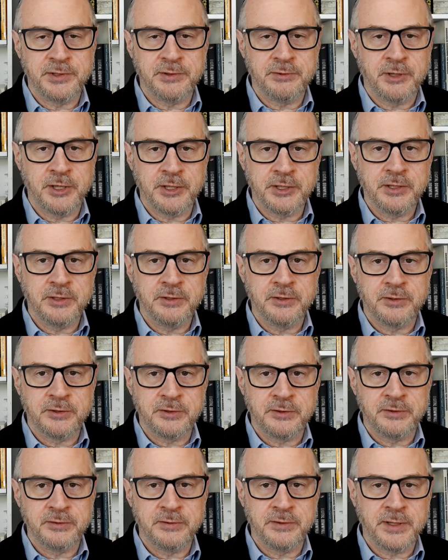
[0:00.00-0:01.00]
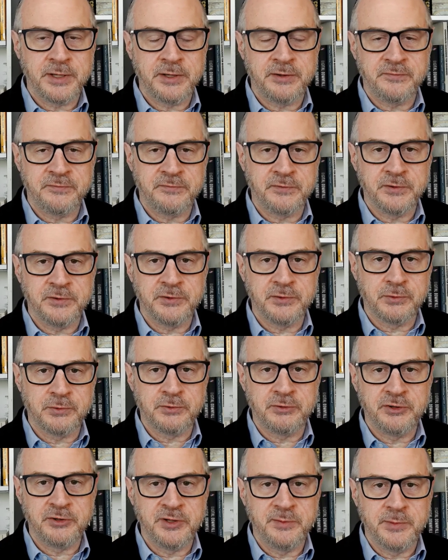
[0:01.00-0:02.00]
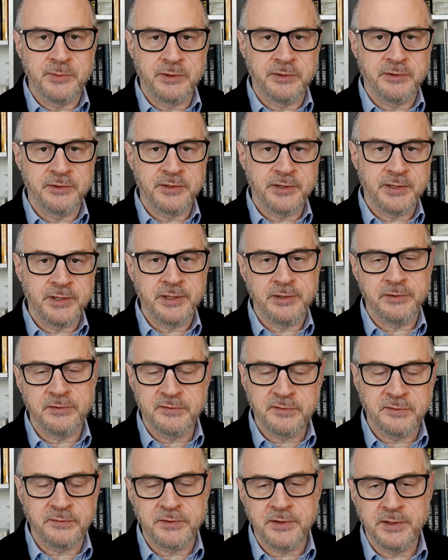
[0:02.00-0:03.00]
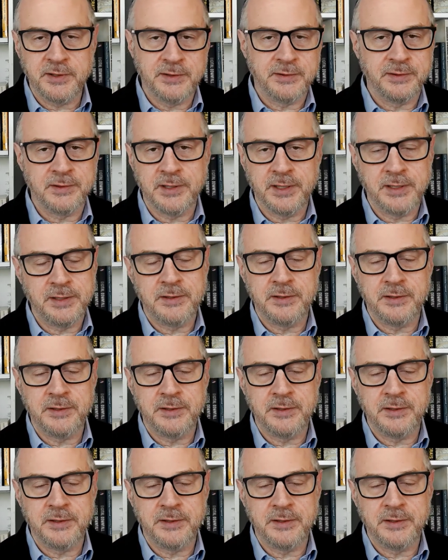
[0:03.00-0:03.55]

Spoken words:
hugging her at her front door in the middle of the night or something, and